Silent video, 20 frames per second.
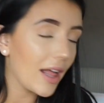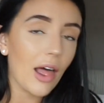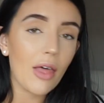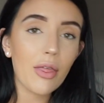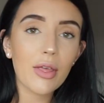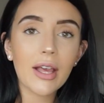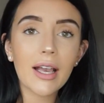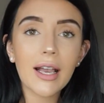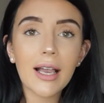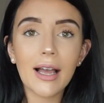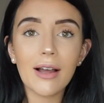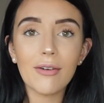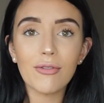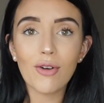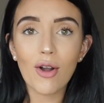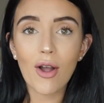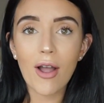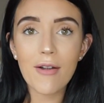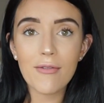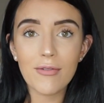I think I've
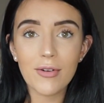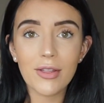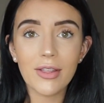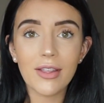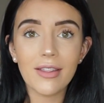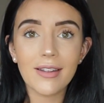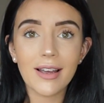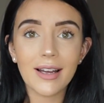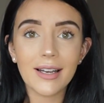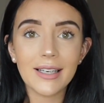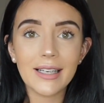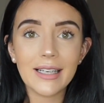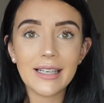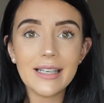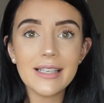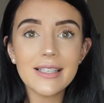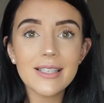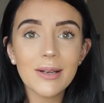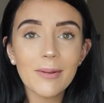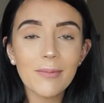got everything that I
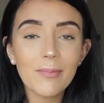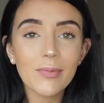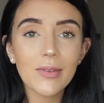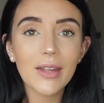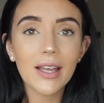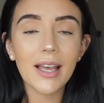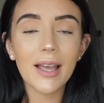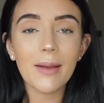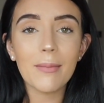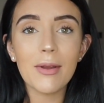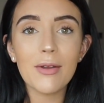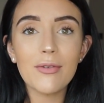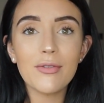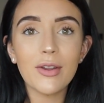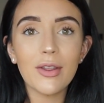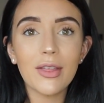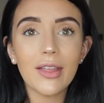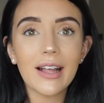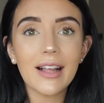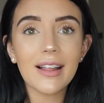need. If
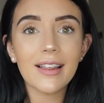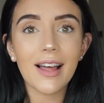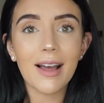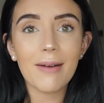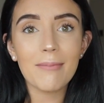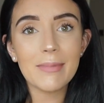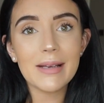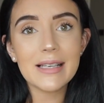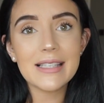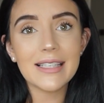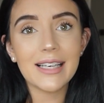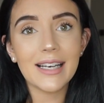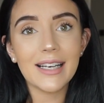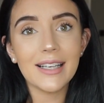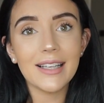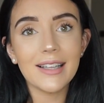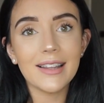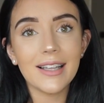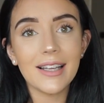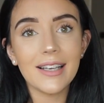you think that I'm missing
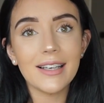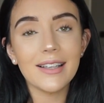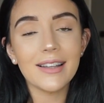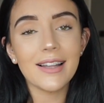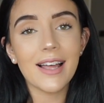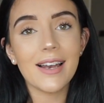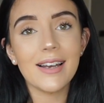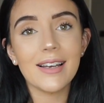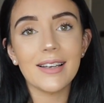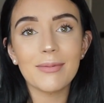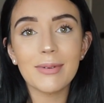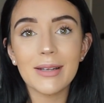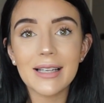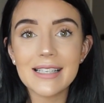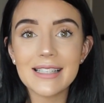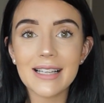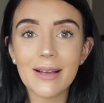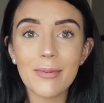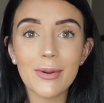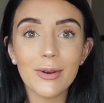anything, then
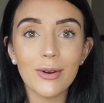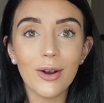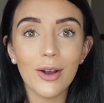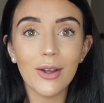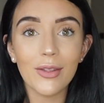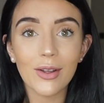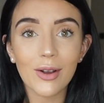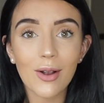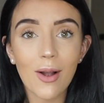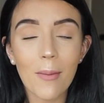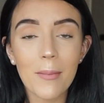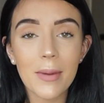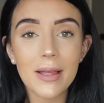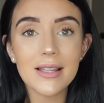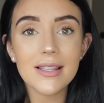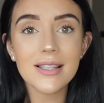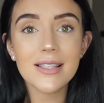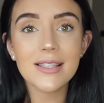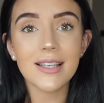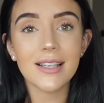please let me know in the
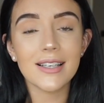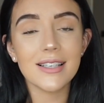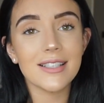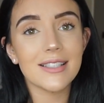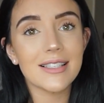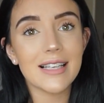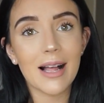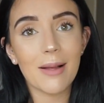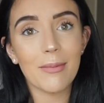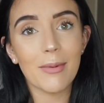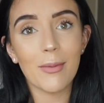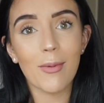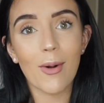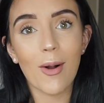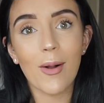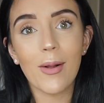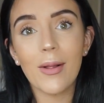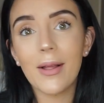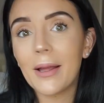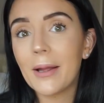comments and tell me
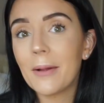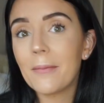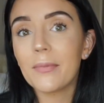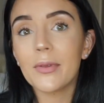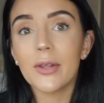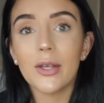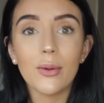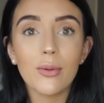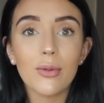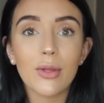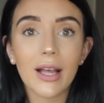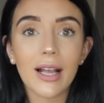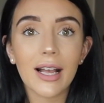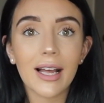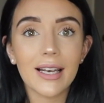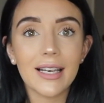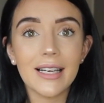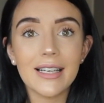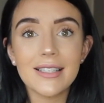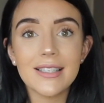what you think
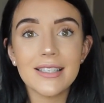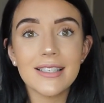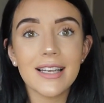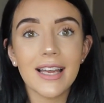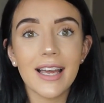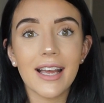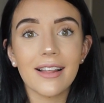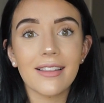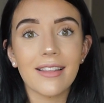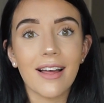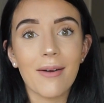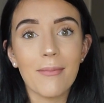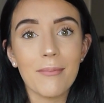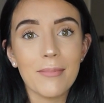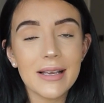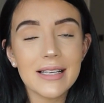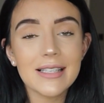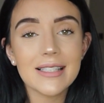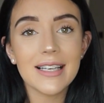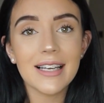I need to take that I'm
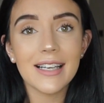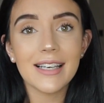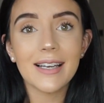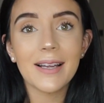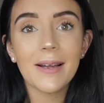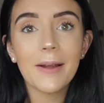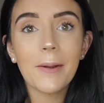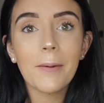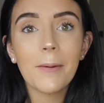missing.